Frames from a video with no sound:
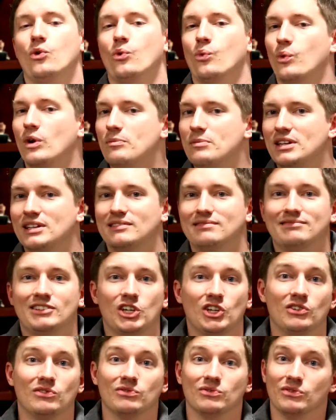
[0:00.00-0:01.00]
women
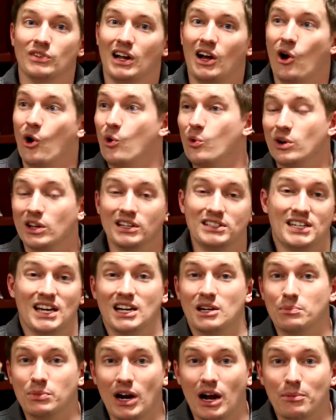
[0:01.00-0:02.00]
couldn't own a
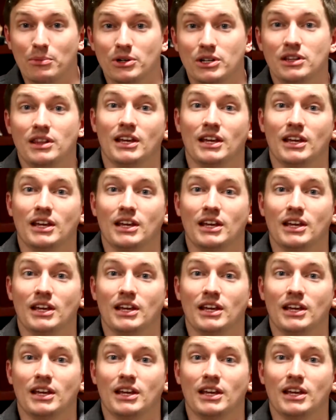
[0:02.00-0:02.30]
ton of property.